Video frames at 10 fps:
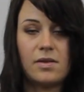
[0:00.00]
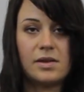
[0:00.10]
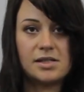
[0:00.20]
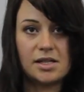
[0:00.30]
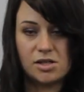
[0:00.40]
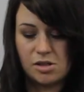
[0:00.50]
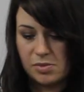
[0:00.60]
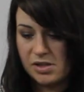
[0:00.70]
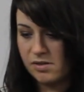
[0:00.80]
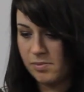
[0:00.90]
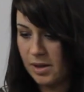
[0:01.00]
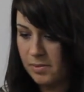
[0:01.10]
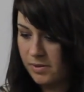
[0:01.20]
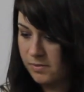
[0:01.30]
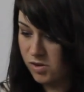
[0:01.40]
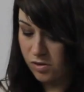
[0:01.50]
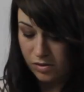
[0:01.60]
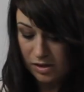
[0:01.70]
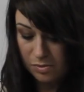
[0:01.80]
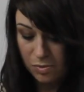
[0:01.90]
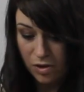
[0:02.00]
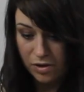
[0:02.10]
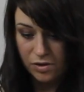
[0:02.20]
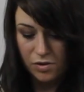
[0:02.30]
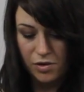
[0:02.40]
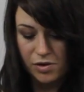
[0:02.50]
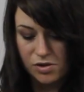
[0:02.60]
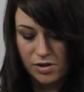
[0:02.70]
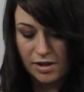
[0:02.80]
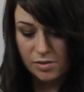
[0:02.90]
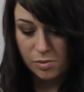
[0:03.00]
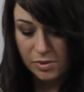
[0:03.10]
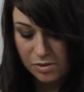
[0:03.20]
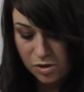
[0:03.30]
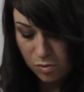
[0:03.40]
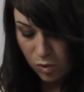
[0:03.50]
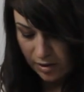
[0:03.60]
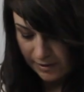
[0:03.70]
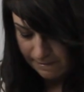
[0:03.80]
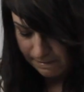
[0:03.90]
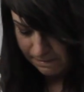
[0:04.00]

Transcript: the textured piece of paper. So this block you're going to cut will be smaller.